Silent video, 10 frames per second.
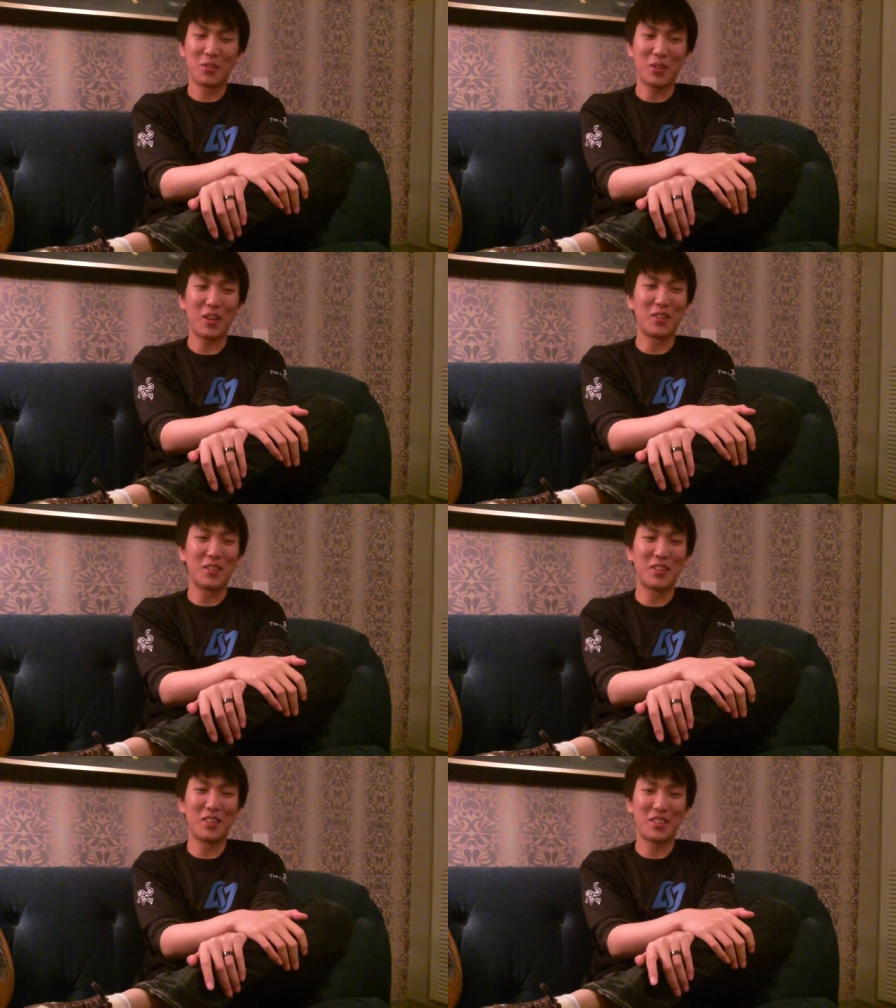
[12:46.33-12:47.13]
Wow.
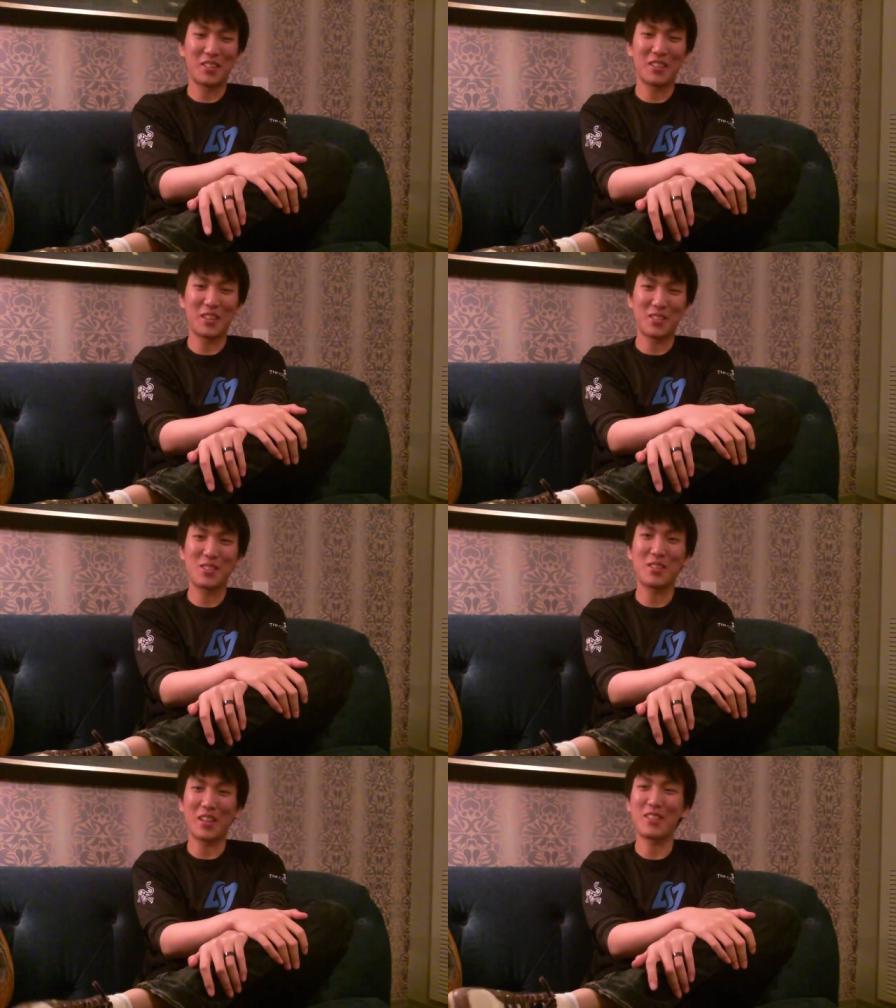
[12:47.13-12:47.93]

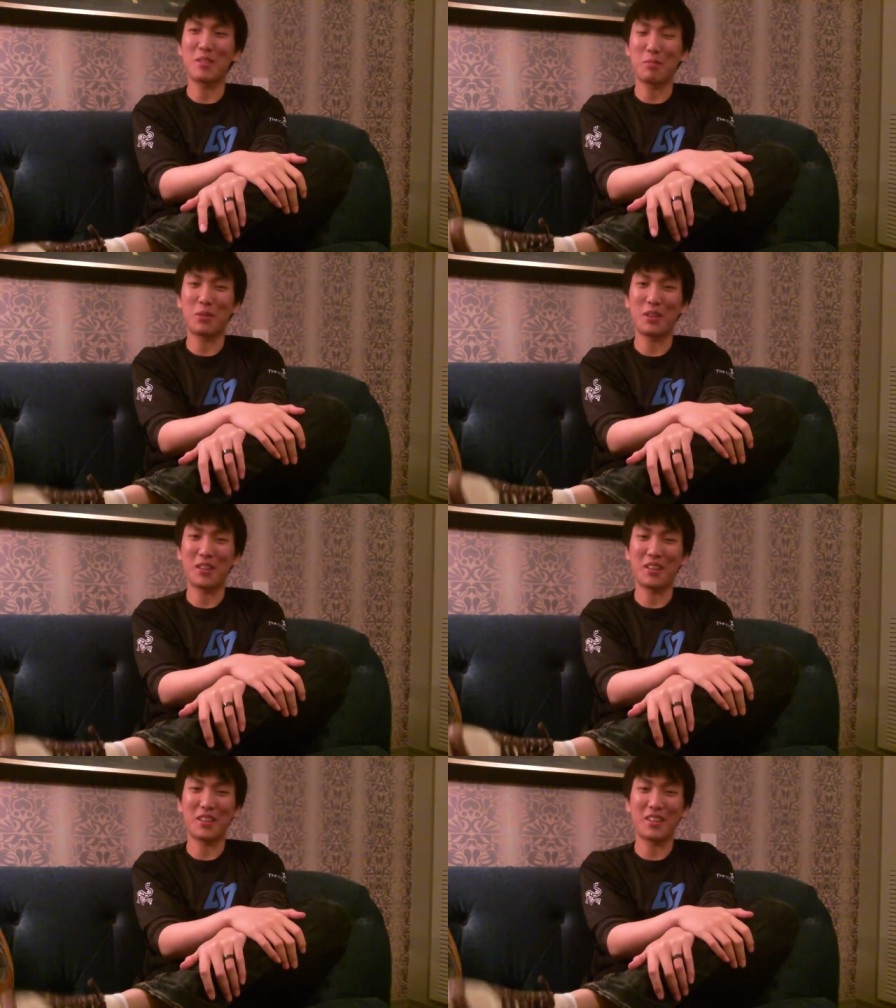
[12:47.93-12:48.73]
That's a
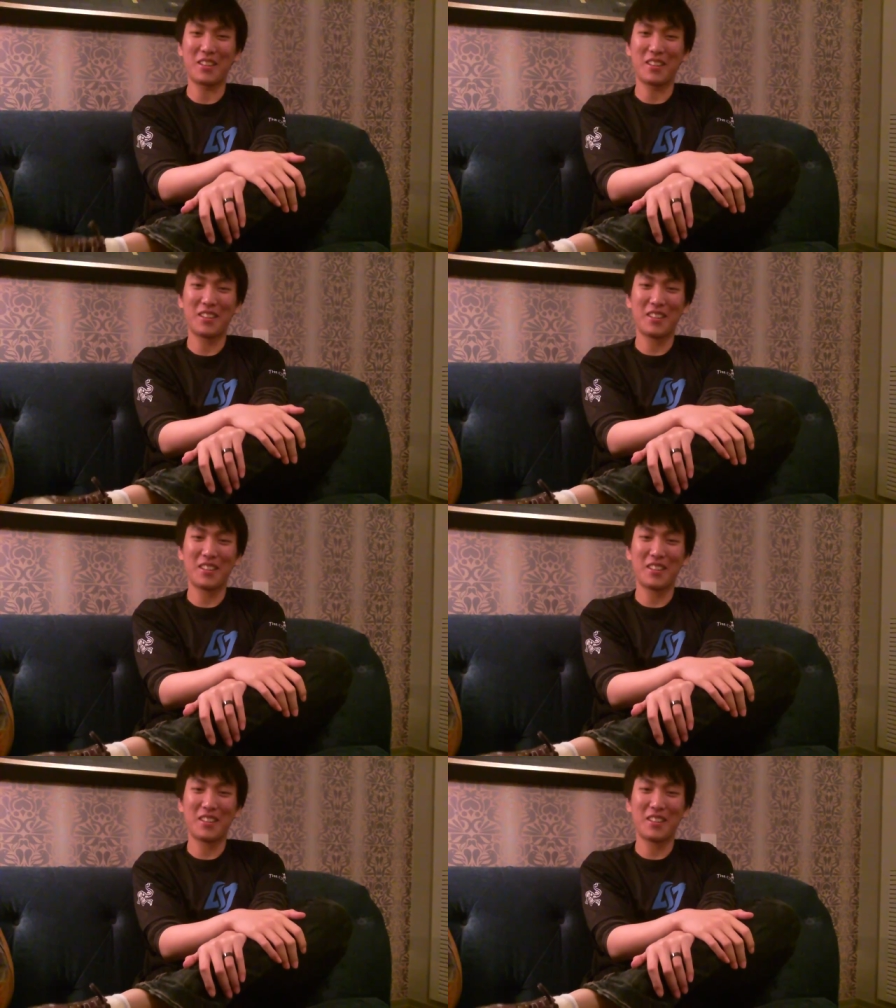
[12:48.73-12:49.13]
pretty